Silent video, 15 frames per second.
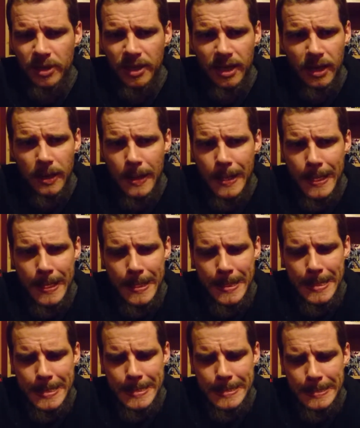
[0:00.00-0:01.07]
yeah,
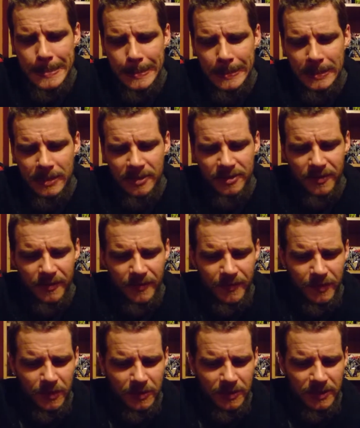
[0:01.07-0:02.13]
as a
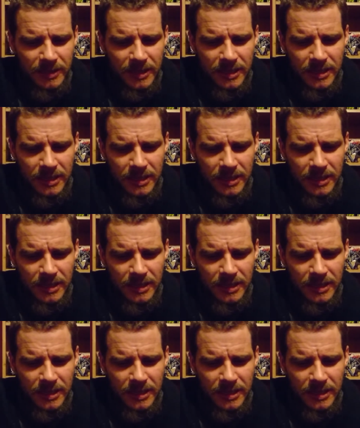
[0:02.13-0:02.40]
foot,